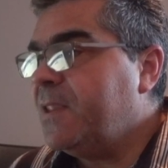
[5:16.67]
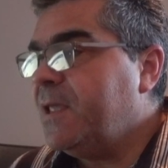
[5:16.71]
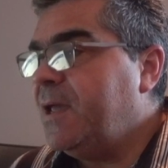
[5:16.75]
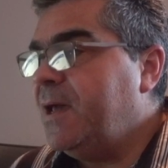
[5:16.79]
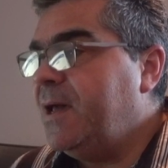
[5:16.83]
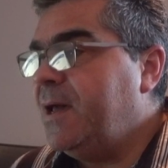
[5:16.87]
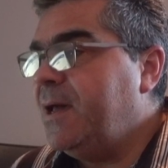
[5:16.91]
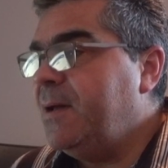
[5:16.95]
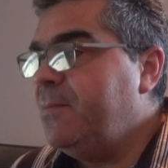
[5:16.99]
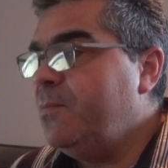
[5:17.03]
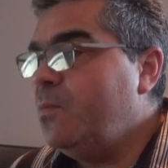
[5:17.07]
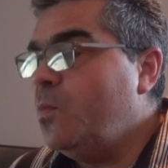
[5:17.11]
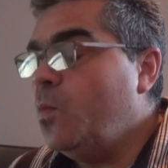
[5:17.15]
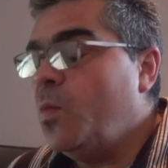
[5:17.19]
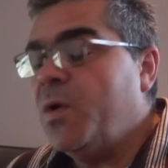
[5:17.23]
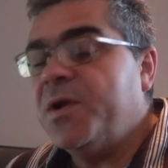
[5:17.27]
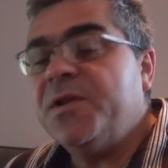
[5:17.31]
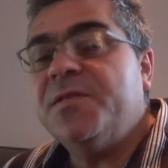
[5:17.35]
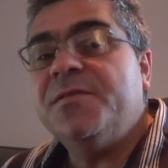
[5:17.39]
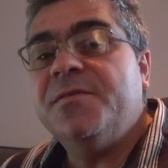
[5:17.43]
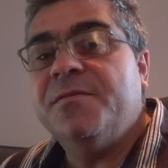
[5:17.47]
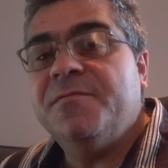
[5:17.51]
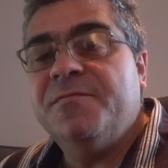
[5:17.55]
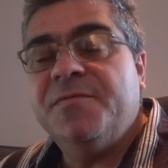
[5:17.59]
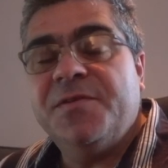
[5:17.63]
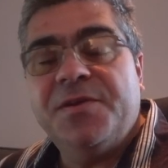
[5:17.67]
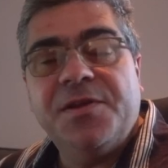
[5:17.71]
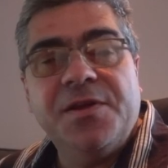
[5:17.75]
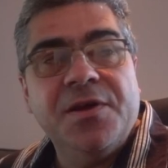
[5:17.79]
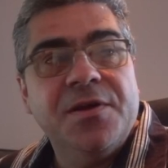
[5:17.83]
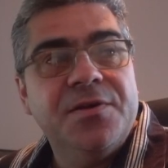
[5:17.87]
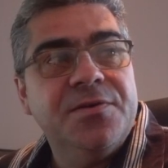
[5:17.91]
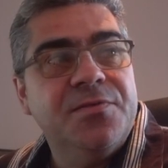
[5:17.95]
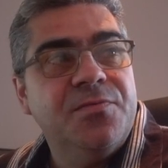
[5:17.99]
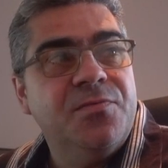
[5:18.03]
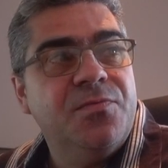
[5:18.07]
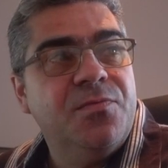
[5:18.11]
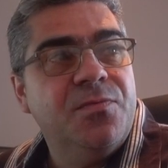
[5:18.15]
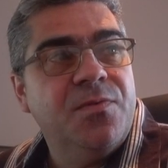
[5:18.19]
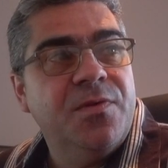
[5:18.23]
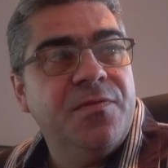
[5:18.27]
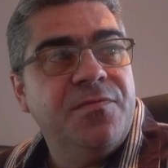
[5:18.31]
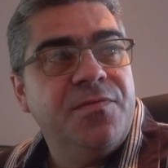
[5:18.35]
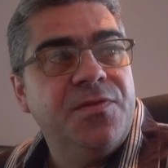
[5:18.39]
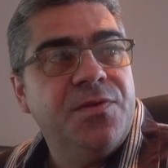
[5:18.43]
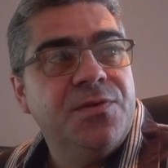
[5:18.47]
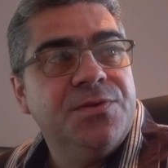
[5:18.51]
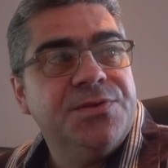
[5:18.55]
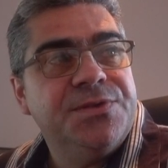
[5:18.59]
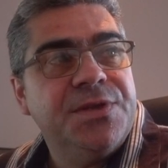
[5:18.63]
One of the video
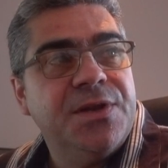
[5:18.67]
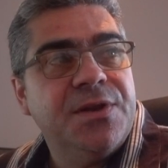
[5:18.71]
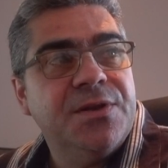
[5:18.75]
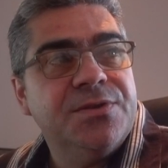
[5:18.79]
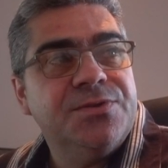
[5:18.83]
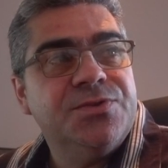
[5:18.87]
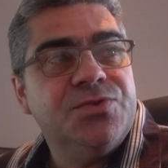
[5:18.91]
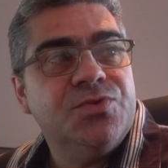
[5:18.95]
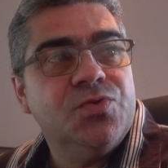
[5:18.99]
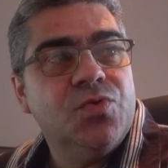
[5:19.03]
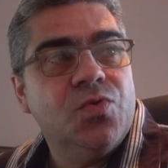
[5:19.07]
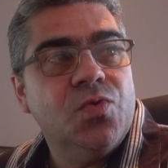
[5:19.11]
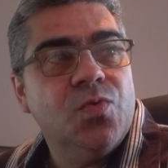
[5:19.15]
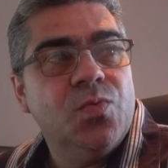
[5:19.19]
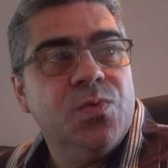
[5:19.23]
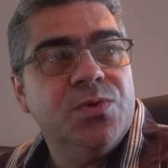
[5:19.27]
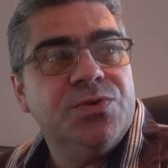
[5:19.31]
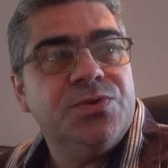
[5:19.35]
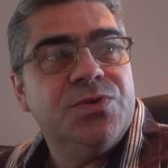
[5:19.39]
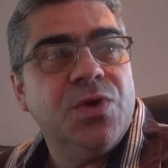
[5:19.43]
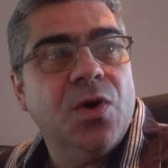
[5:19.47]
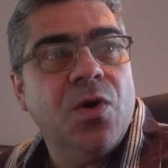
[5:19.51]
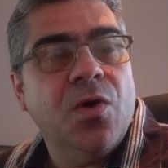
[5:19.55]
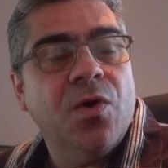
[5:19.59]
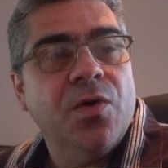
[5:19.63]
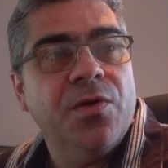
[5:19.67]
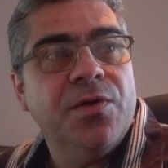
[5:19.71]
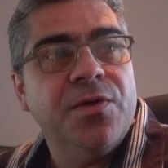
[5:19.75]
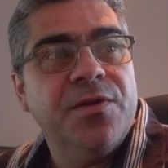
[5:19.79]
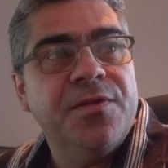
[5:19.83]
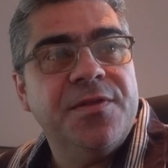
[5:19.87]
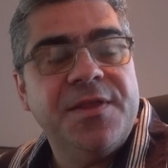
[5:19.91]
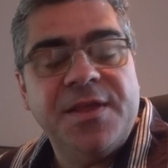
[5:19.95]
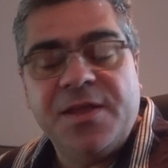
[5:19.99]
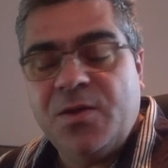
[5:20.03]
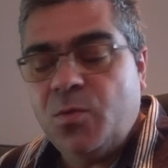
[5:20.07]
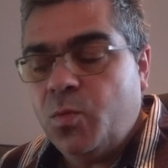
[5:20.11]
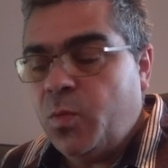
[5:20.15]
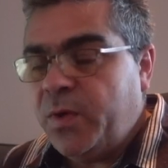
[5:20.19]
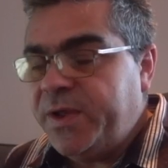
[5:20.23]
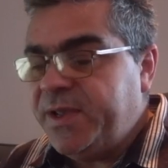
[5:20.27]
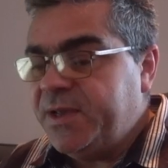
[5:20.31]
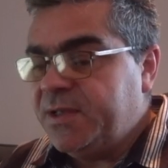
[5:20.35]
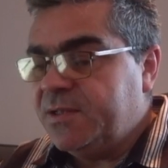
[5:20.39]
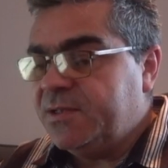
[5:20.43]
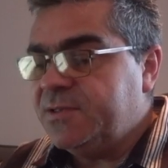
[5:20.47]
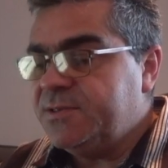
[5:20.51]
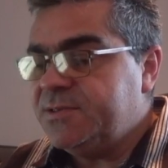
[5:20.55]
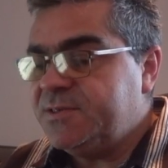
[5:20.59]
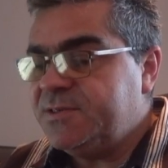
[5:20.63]
reviews that I saw was on the
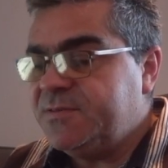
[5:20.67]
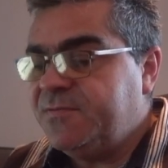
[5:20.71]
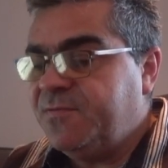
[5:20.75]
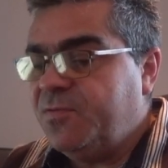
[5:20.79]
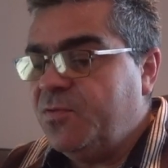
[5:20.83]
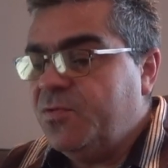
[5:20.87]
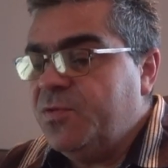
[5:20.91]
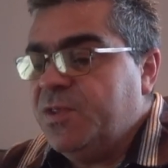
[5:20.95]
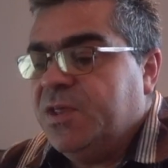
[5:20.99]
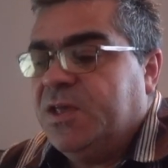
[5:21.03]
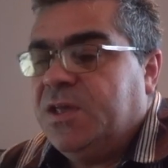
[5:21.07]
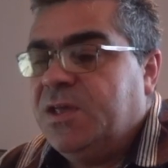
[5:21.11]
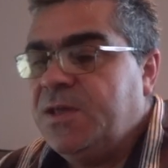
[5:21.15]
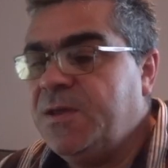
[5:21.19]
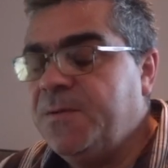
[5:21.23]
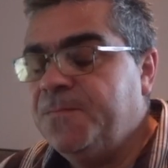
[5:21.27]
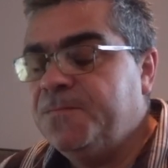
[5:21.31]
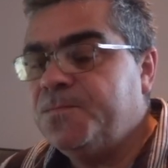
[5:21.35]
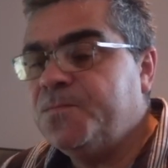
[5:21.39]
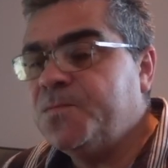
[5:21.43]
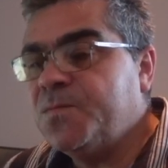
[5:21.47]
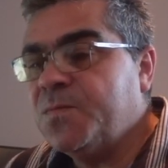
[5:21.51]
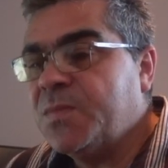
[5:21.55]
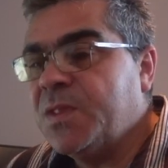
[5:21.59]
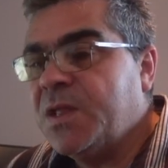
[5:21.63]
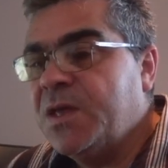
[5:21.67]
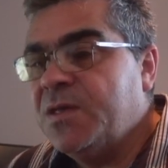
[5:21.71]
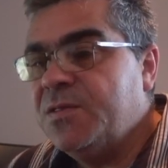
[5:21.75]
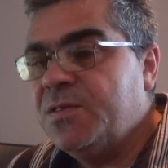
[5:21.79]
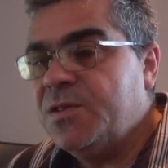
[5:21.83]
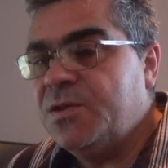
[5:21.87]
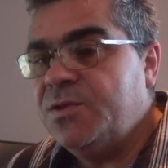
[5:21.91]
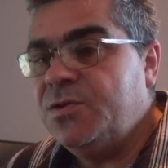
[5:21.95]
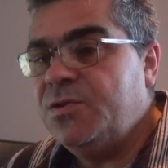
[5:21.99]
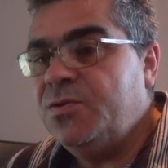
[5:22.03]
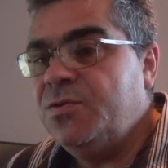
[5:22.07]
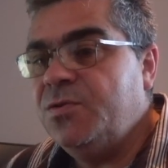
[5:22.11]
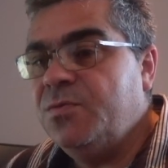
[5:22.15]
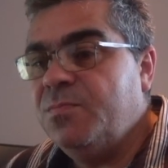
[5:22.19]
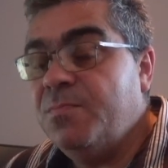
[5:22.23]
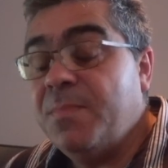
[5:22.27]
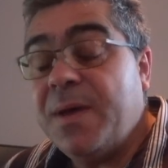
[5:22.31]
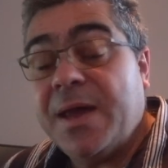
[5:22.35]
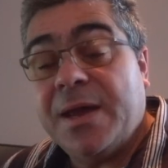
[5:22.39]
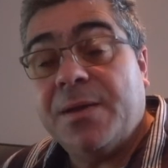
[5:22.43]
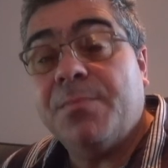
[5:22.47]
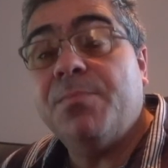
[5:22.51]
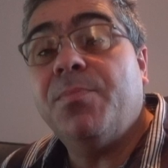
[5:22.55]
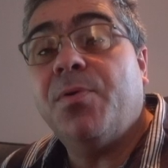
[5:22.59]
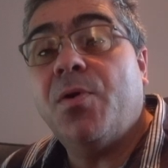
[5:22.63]
wheels for the new
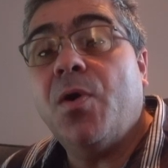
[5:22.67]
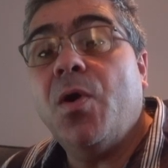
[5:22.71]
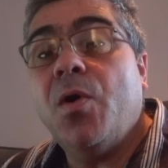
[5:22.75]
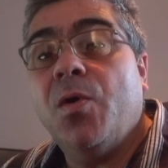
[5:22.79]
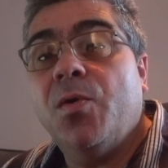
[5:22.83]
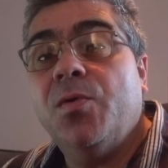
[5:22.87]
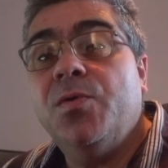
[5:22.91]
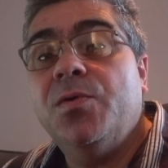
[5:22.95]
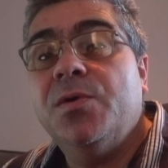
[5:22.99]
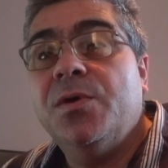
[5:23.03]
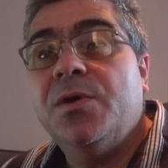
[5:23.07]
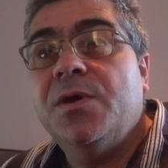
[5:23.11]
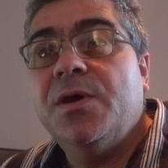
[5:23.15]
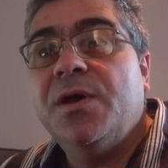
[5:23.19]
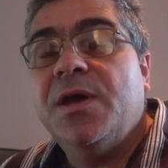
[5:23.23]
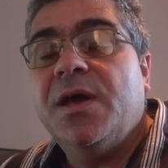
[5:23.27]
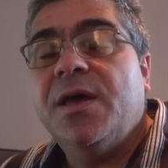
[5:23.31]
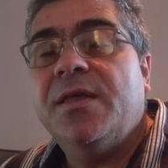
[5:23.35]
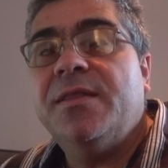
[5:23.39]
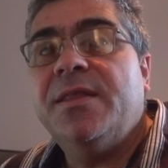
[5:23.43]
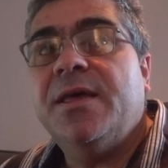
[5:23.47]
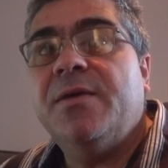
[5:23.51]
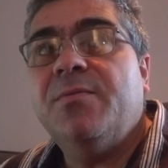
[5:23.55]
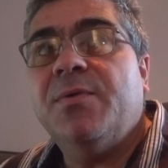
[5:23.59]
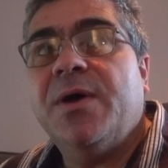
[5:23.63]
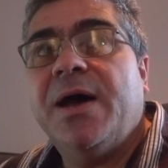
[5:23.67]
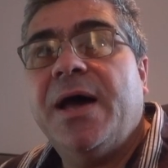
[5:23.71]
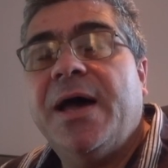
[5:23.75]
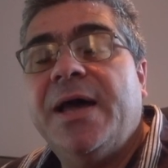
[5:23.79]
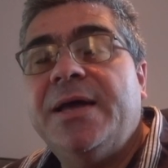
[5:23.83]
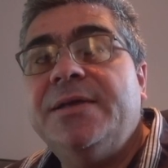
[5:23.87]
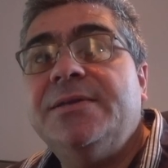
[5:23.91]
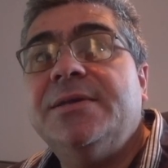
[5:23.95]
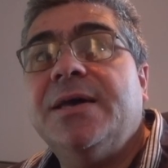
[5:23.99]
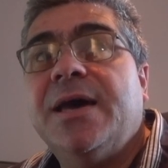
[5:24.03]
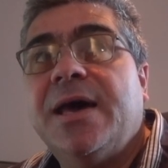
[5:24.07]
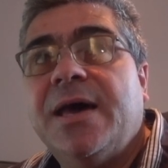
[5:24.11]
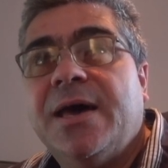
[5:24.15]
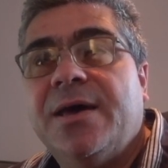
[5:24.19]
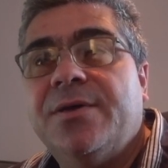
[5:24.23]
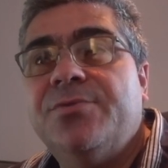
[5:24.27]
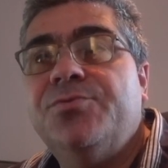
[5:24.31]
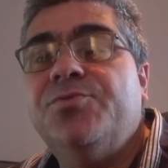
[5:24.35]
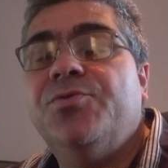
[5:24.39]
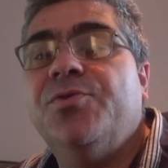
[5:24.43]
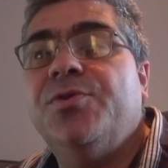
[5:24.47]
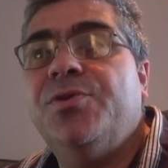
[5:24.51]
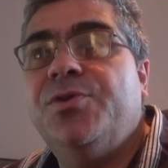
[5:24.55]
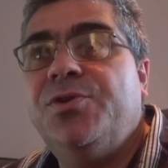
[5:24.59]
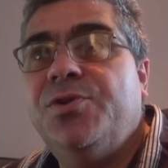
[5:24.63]
Mac Pro, and they were
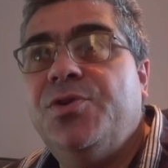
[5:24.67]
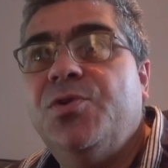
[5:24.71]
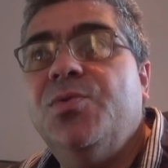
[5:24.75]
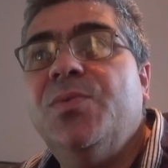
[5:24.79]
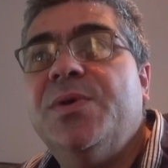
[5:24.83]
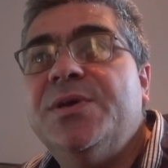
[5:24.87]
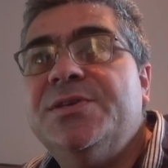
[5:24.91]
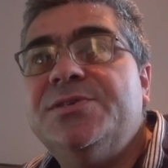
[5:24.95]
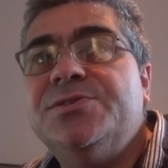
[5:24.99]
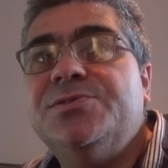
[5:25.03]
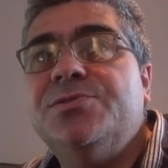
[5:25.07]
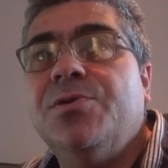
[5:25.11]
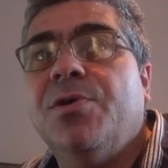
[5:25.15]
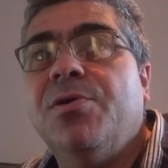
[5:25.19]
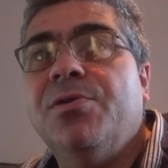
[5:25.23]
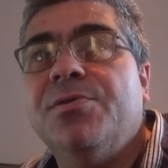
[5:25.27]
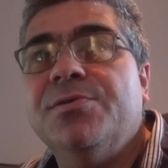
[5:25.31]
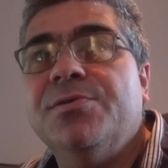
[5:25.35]
$800 US